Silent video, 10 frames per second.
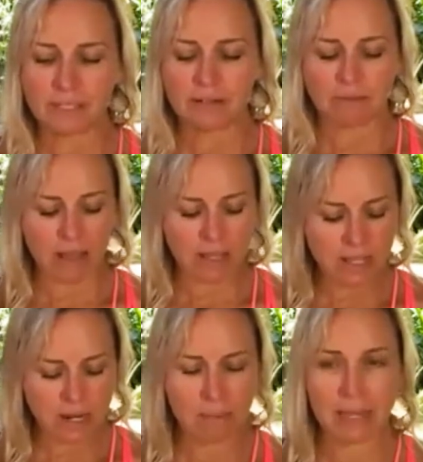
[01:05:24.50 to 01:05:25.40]
rather
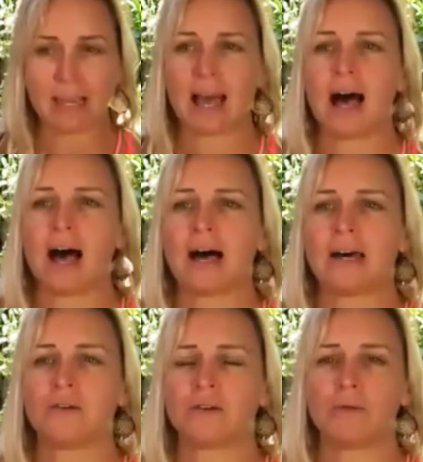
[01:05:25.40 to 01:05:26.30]
than being
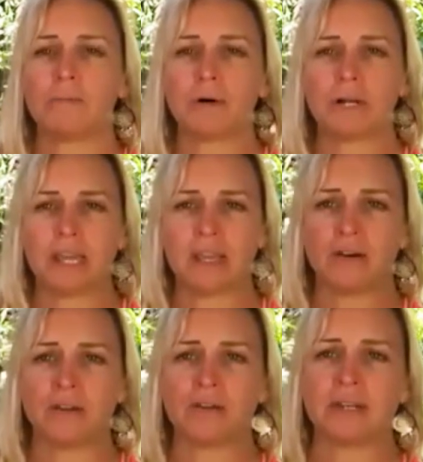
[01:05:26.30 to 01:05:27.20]
hard on your body,
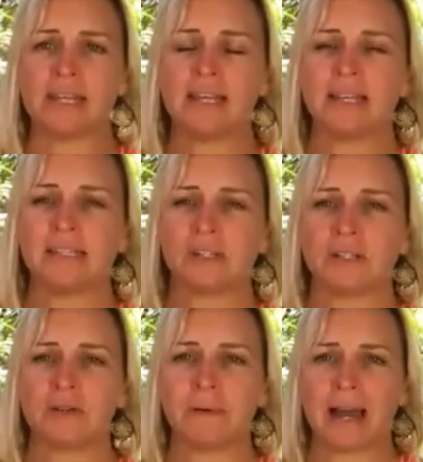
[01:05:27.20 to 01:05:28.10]
on your knees, on
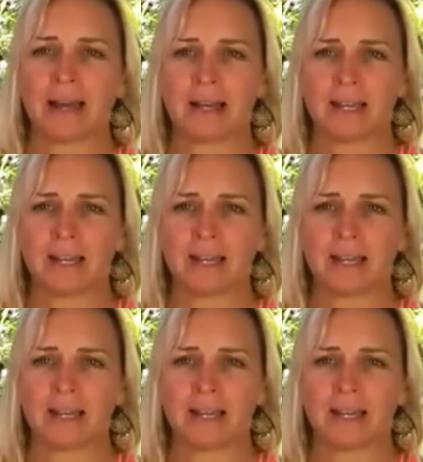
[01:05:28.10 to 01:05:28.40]
your back.